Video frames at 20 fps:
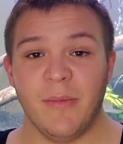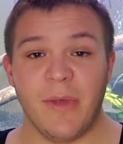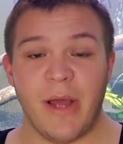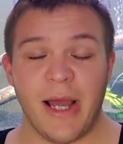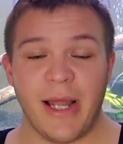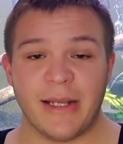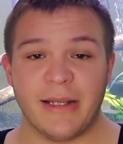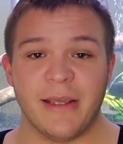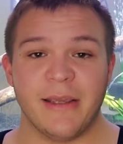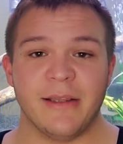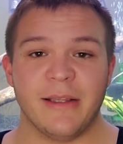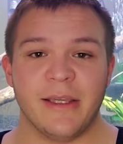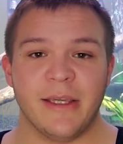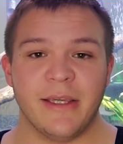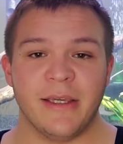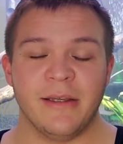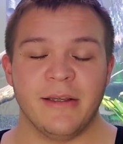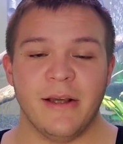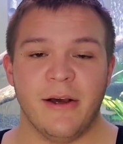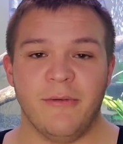
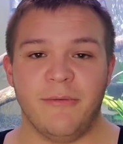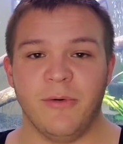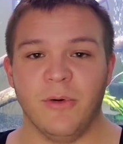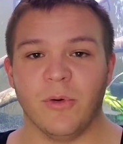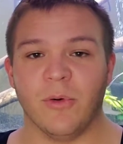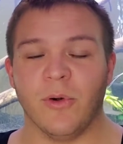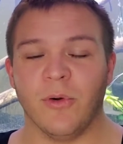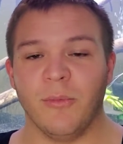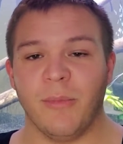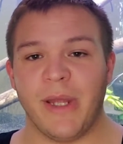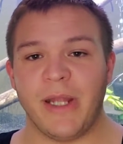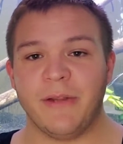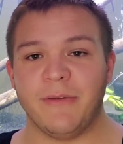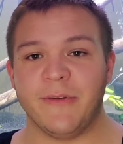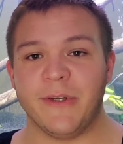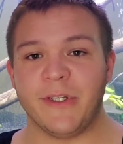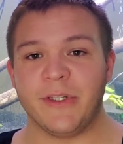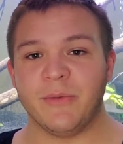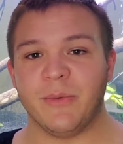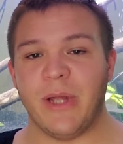Ideally, a full-grown beta
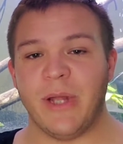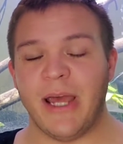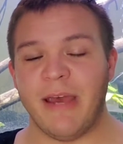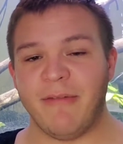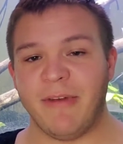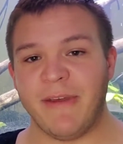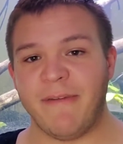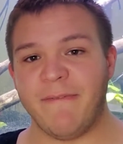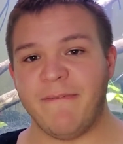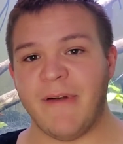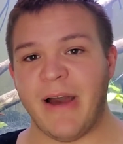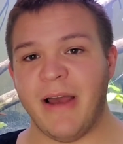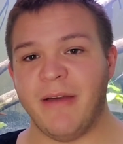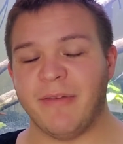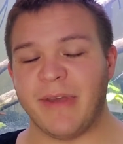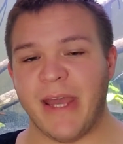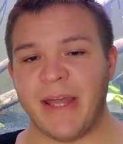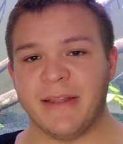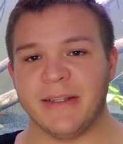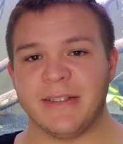fish will have a
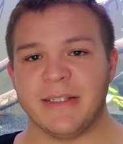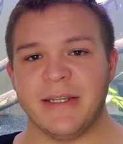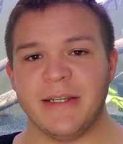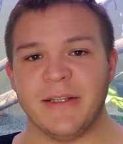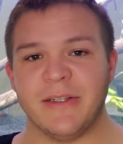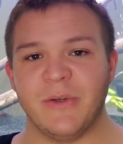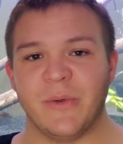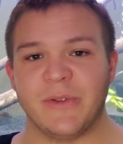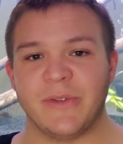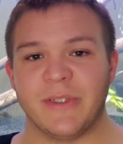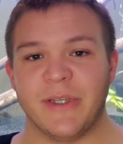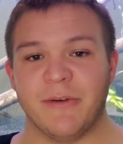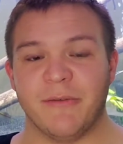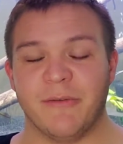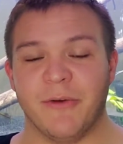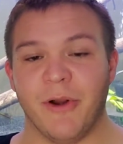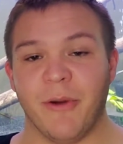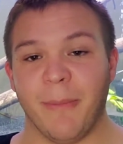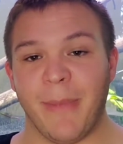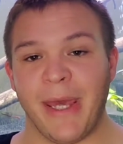5-gallon tank to itself
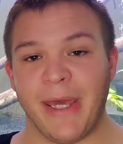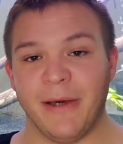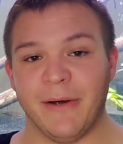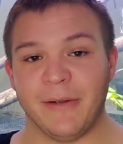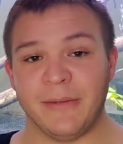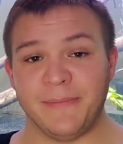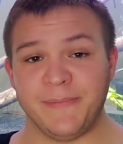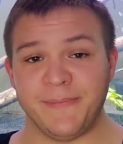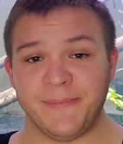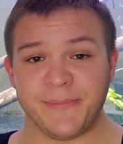for a male.